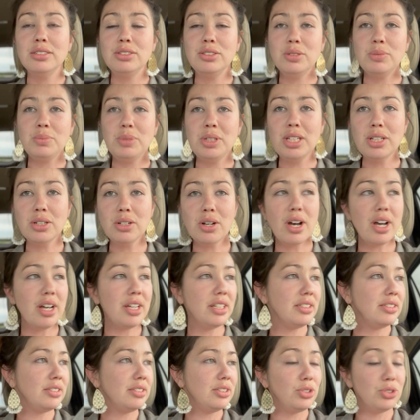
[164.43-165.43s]
to being
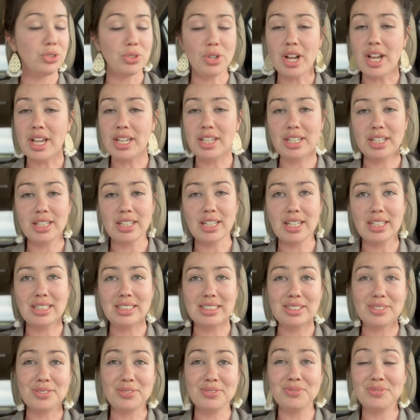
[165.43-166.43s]
on, to trying it
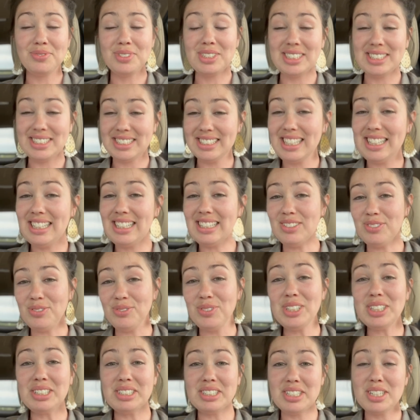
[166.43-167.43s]
again, to see and
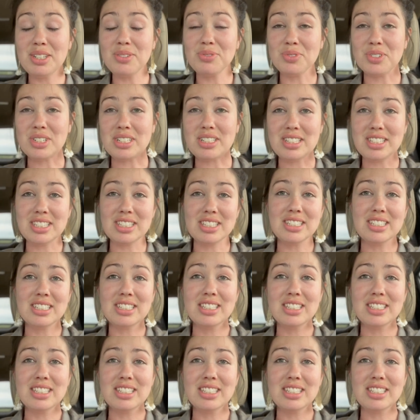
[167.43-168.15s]
feel the difference.